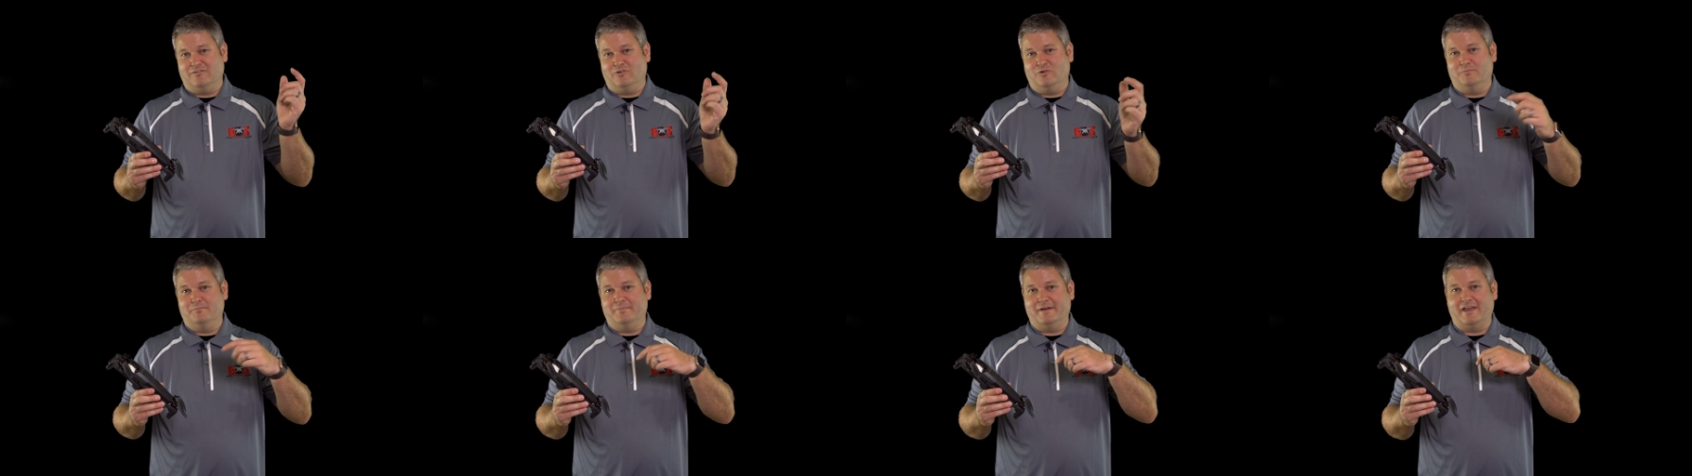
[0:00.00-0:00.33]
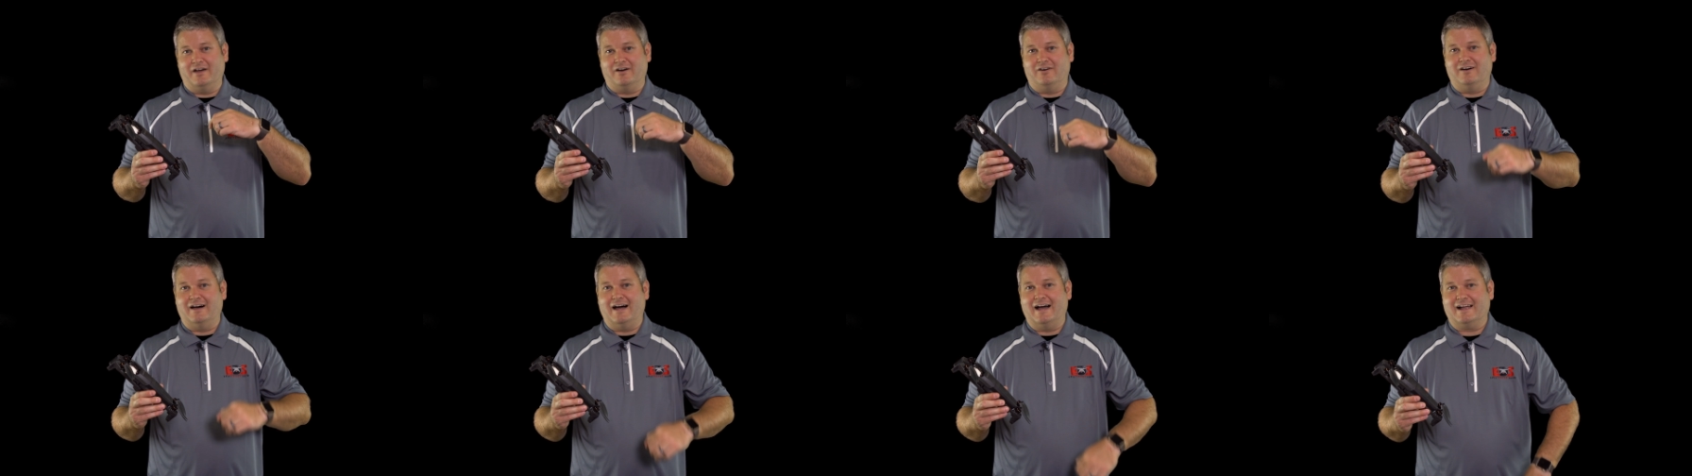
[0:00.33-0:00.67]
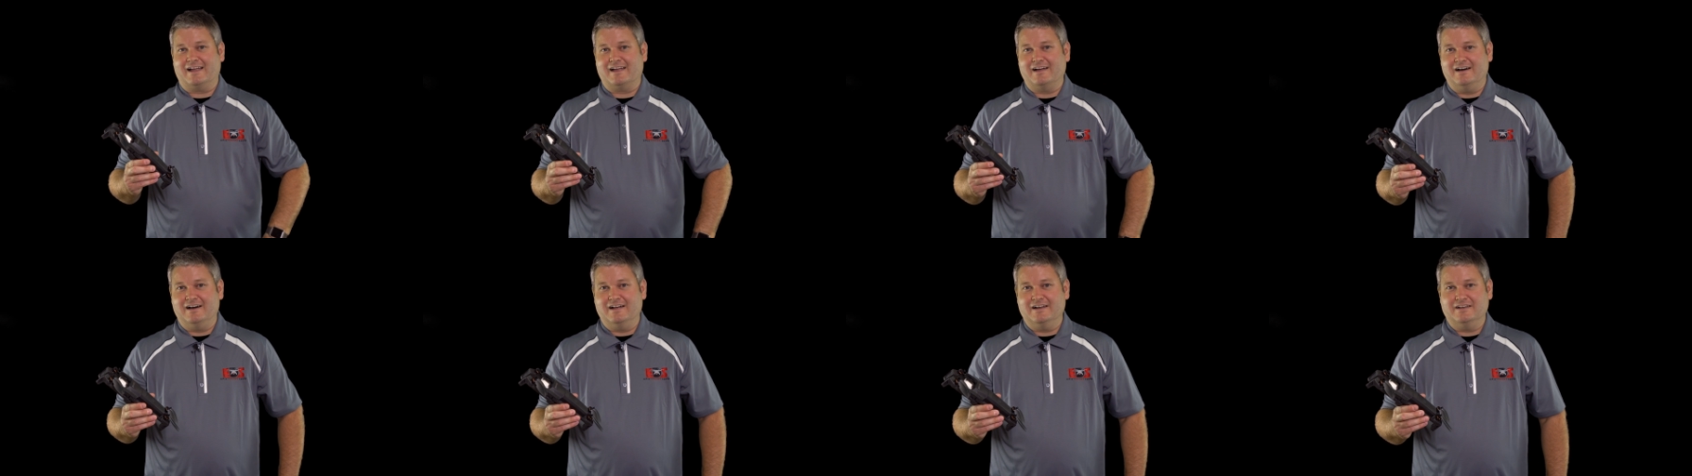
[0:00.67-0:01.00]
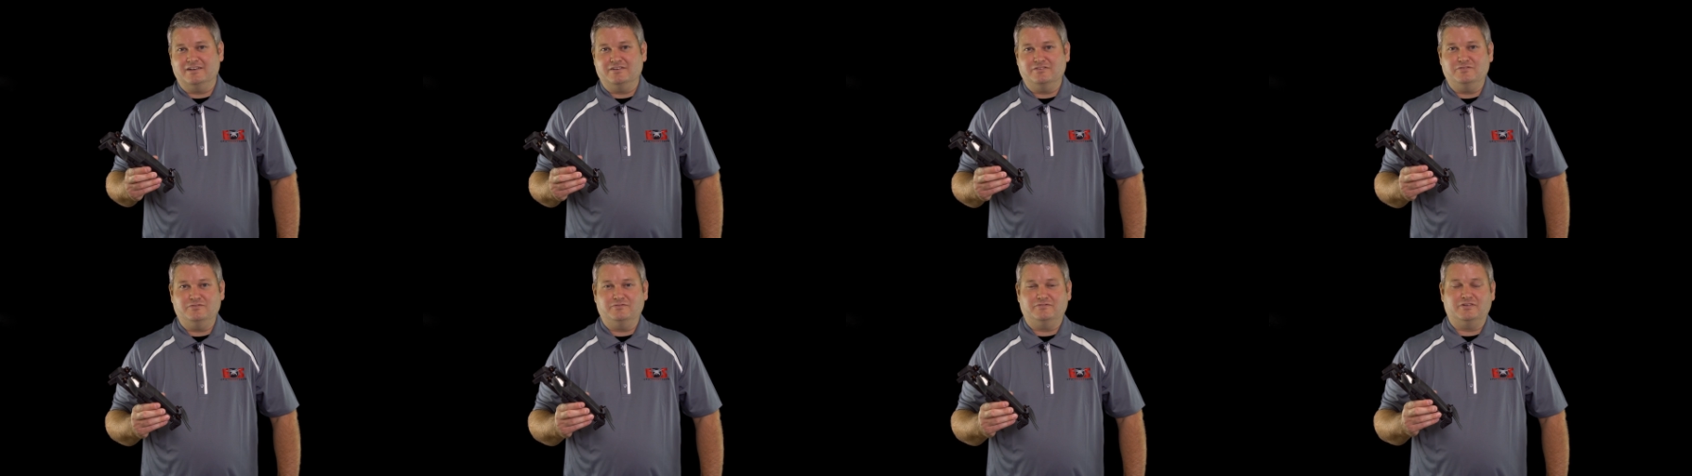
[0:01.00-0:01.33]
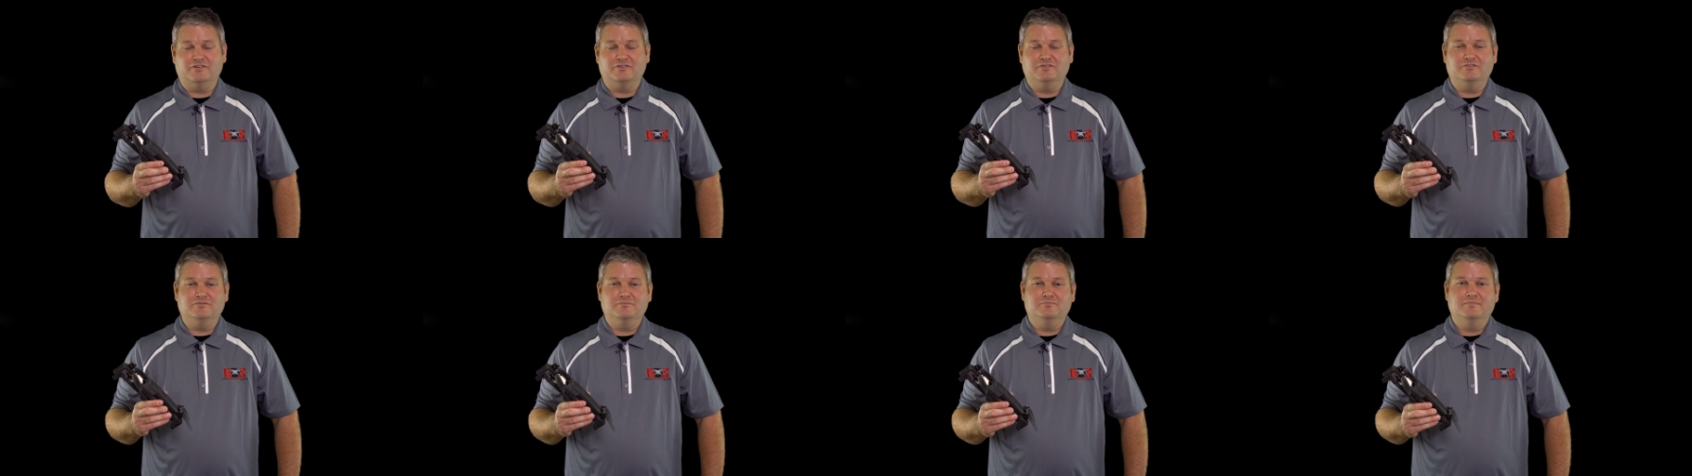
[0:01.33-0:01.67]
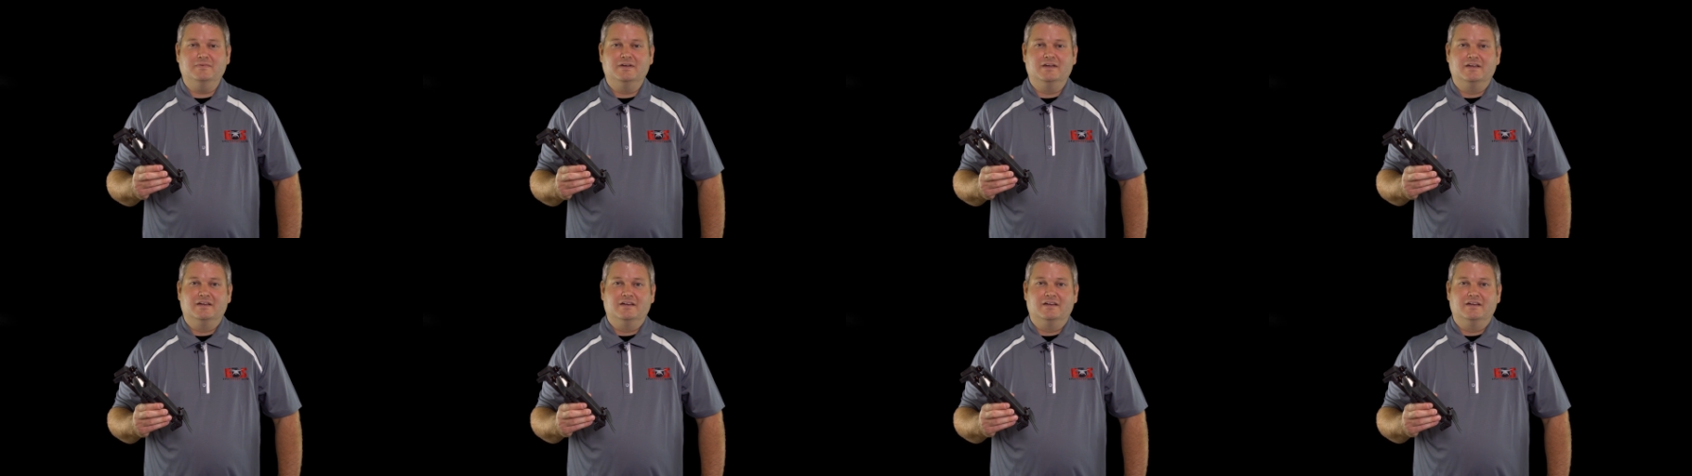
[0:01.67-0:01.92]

little bell icon in YouTube,